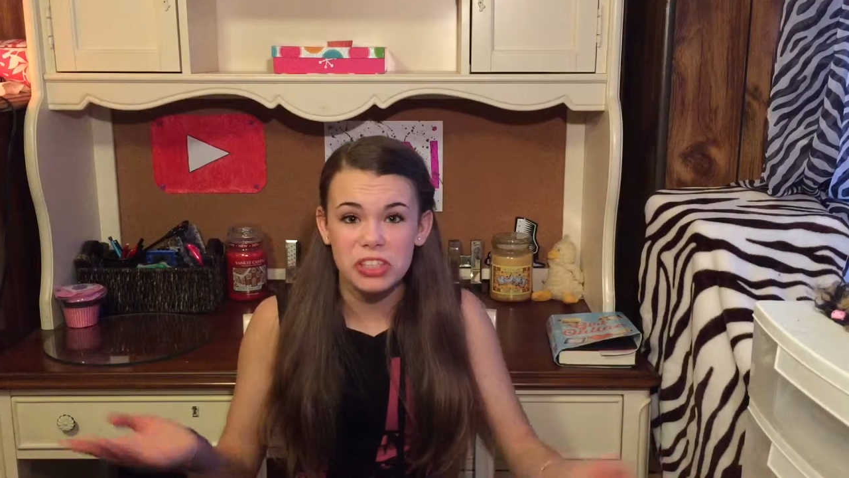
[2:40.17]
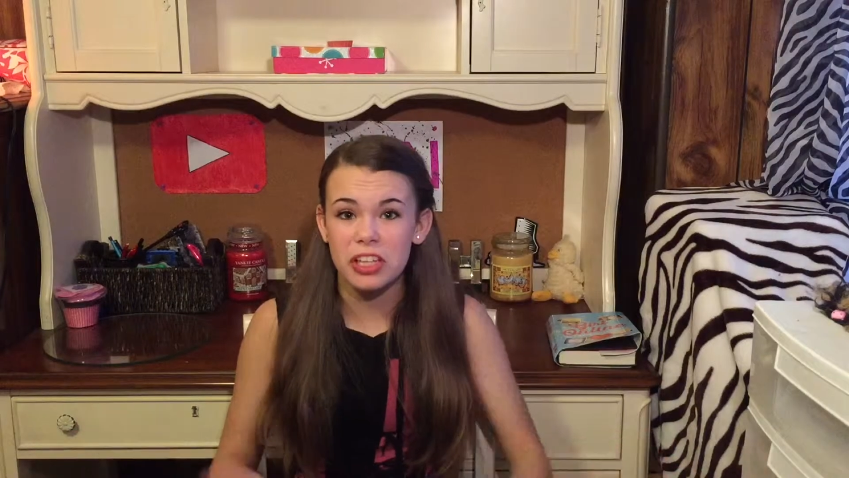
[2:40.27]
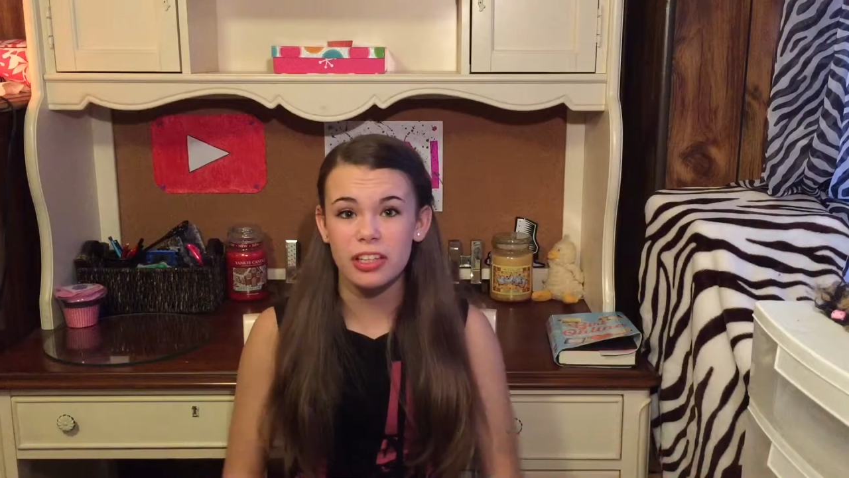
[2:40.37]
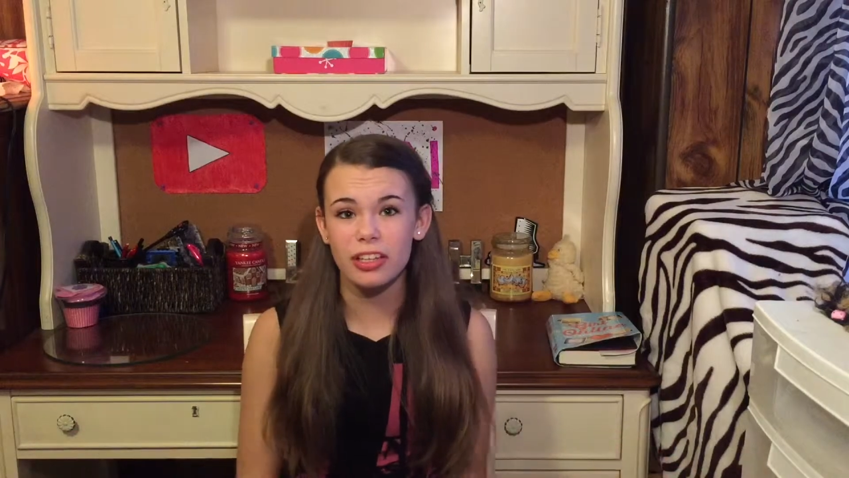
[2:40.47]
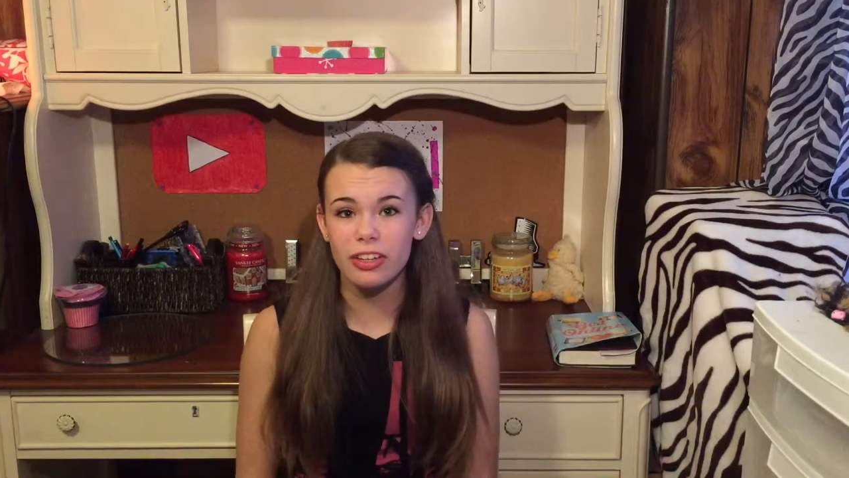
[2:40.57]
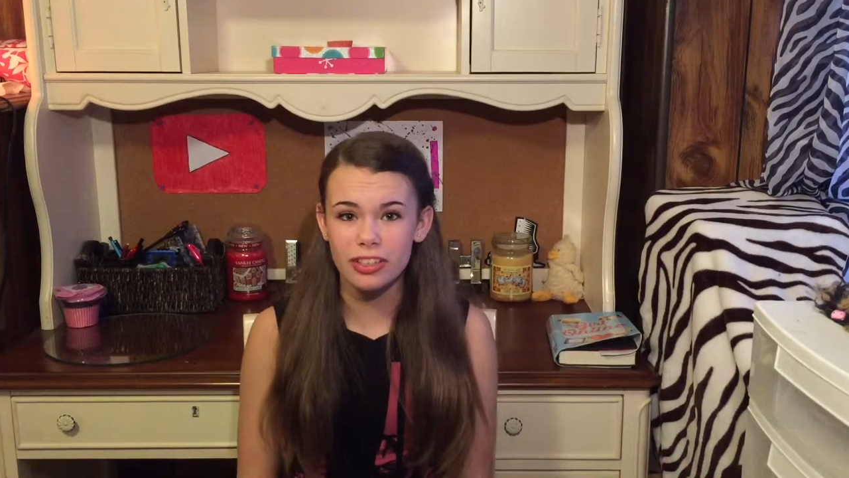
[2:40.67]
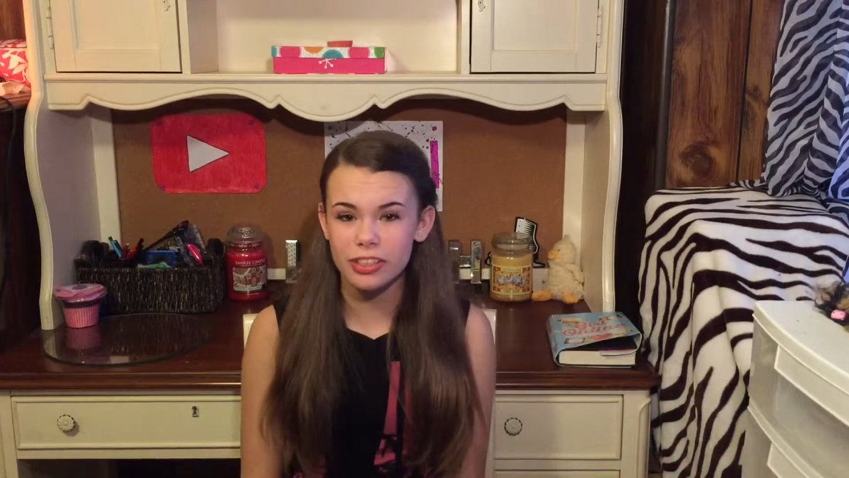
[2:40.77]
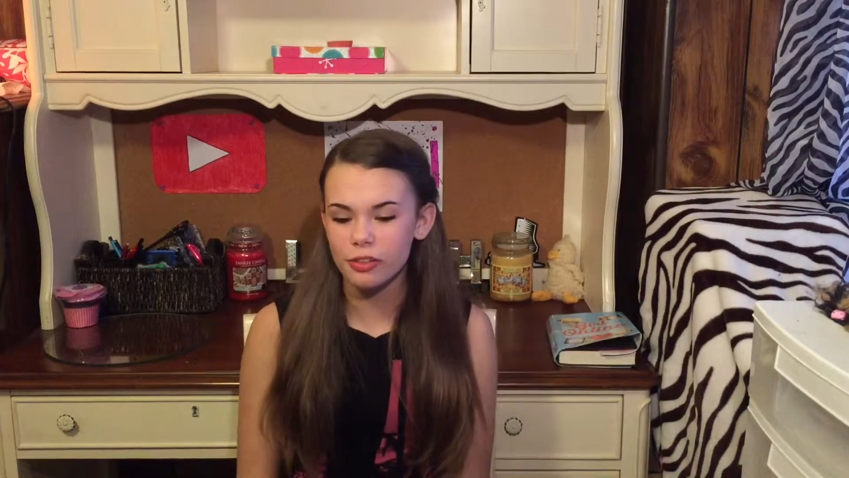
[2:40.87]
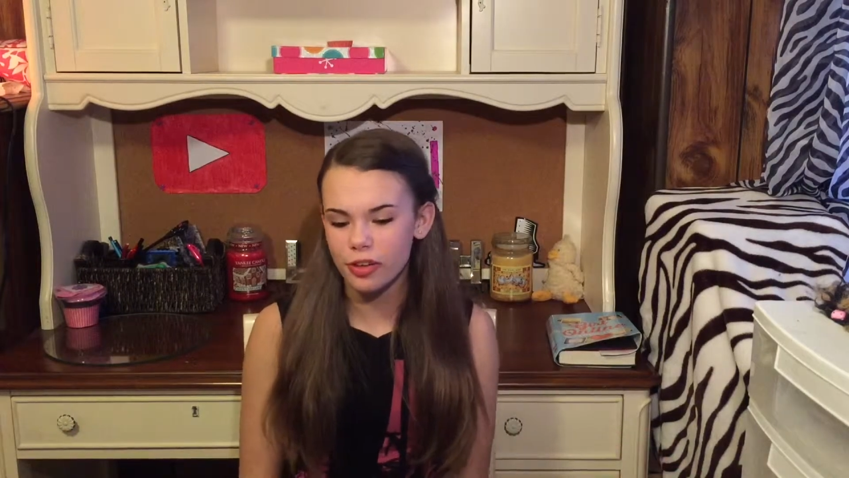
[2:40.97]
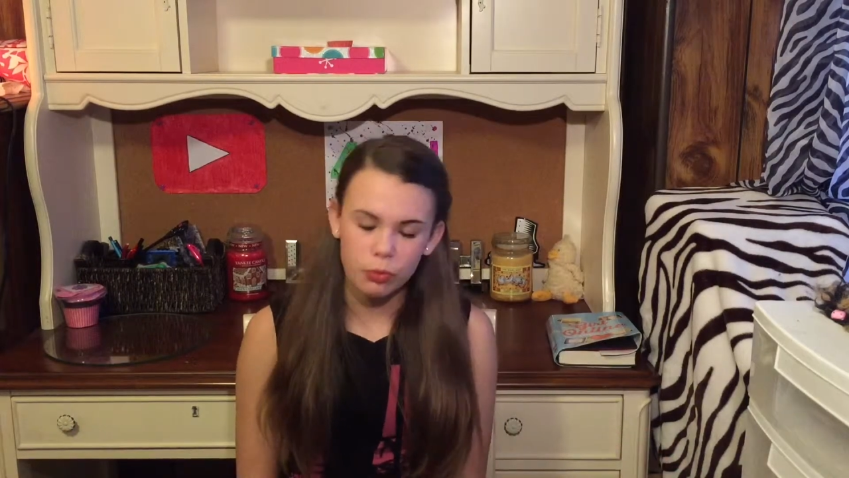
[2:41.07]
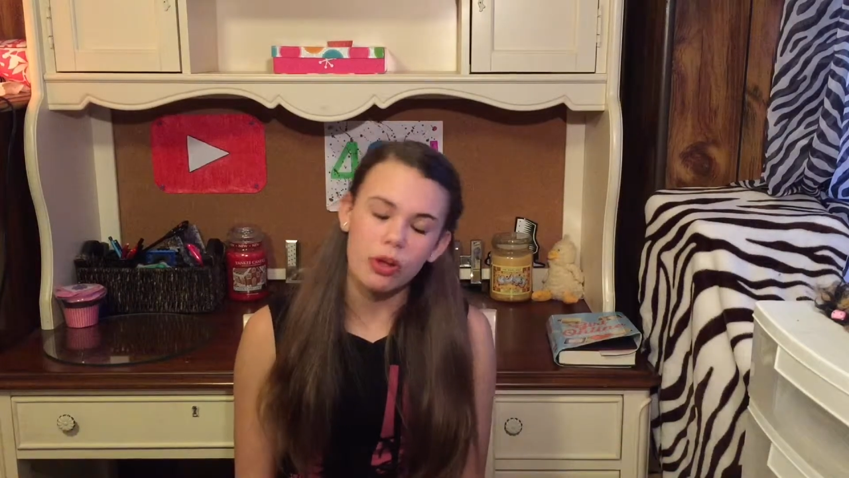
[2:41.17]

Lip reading: nothing else to it.